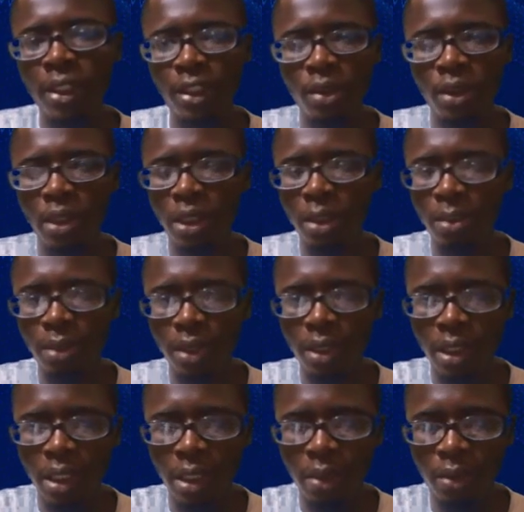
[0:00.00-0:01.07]
need to interpret
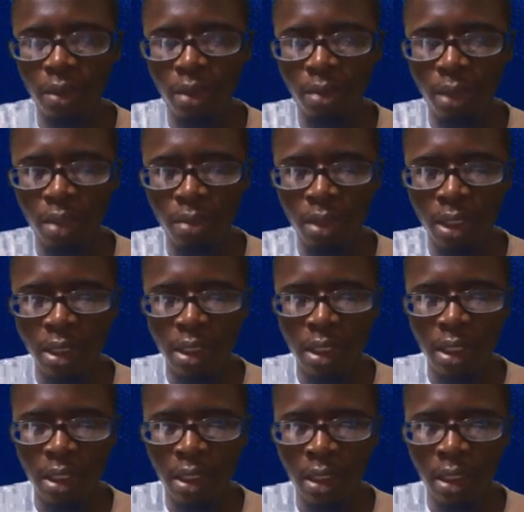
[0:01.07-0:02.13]
this language
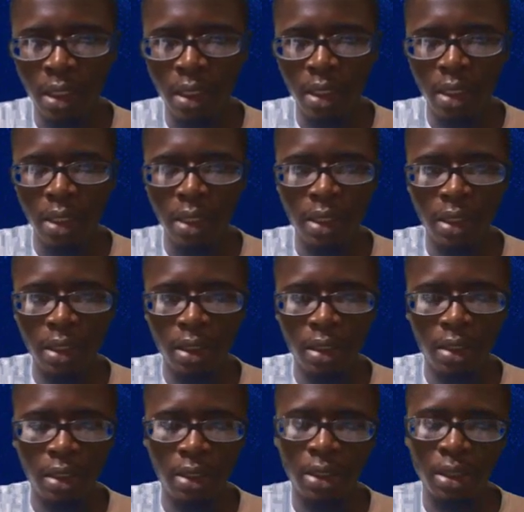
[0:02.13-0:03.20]
mathematically, and
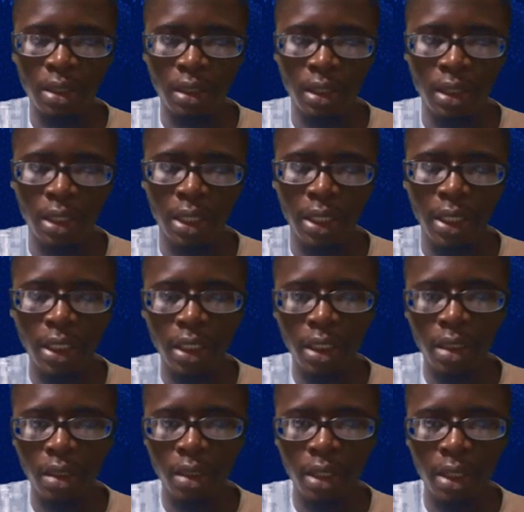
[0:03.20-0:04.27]
this is it. H
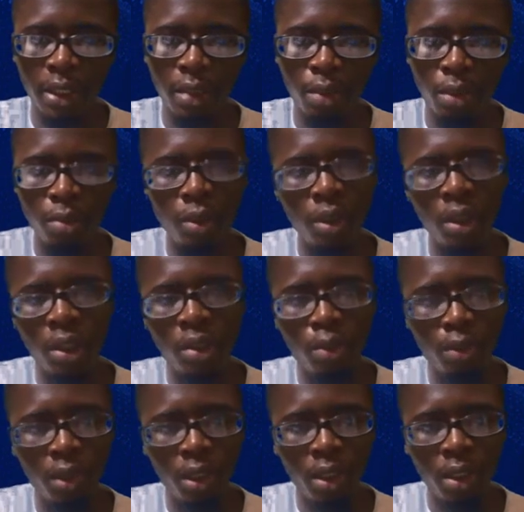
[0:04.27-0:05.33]
directly proportional to
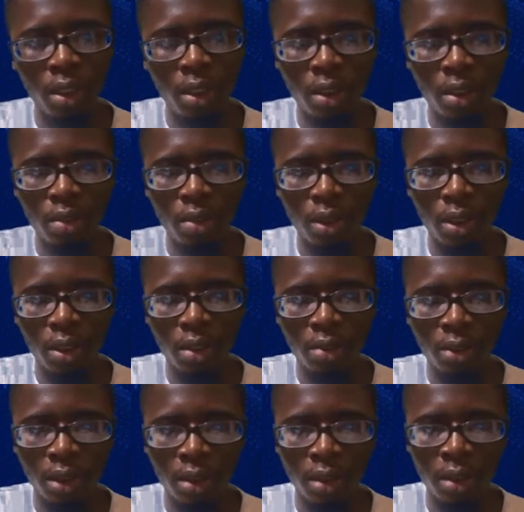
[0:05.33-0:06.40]
p, this is what is
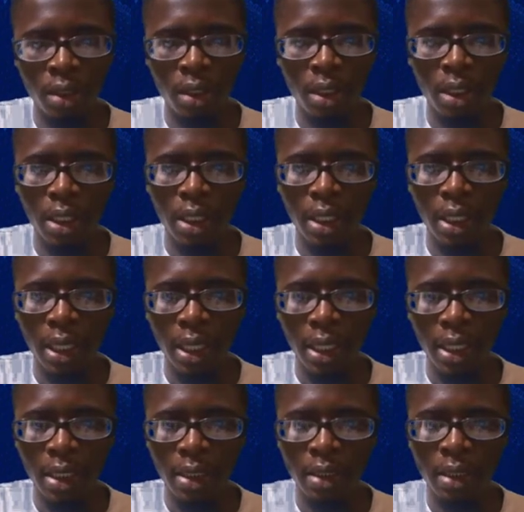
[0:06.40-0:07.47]
written,
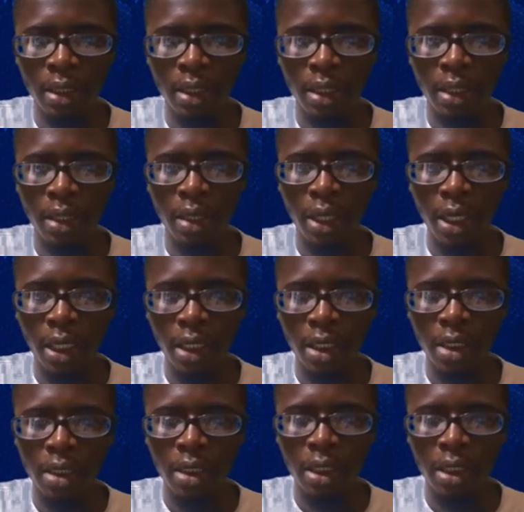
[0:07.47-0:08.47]
and h is